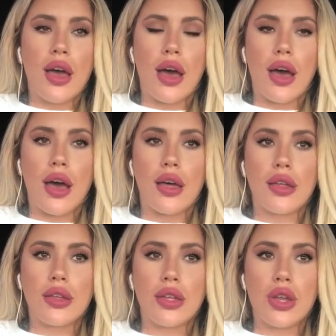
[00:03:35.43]

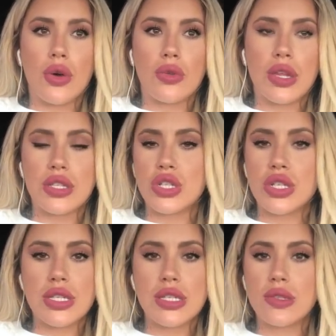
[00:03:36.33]
That's
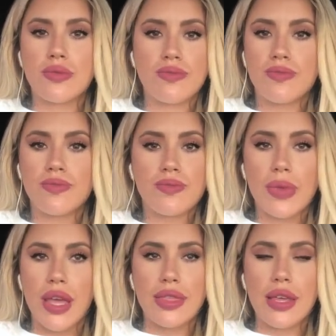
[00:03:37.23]
just,
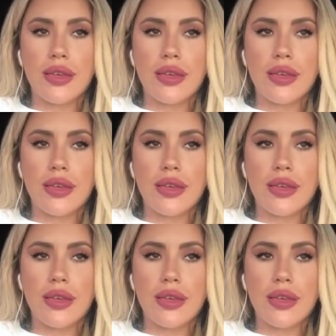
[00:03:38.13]
I